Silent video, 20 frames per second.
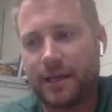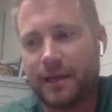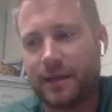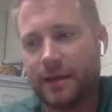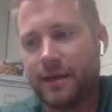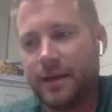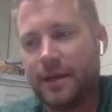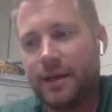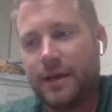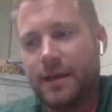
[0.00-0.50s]

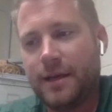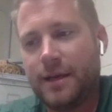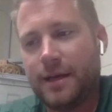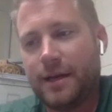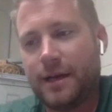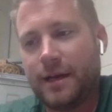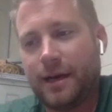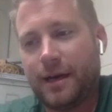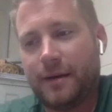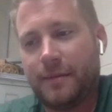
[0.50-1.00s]

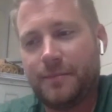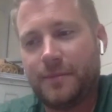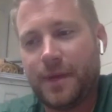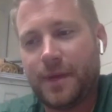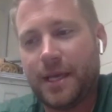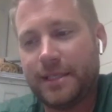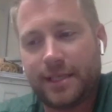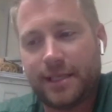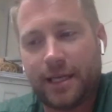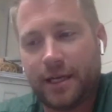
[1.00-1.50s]
And
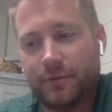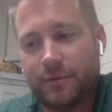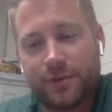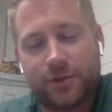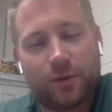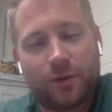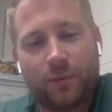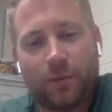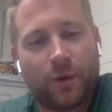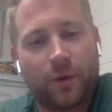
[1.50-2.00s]
he said it
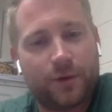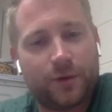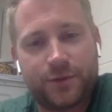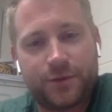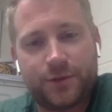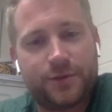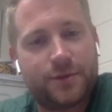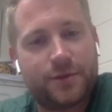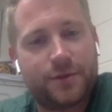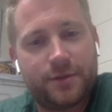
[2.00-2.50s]
was the
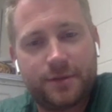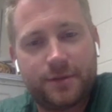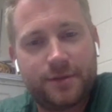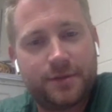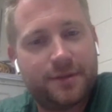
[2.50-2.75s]
worst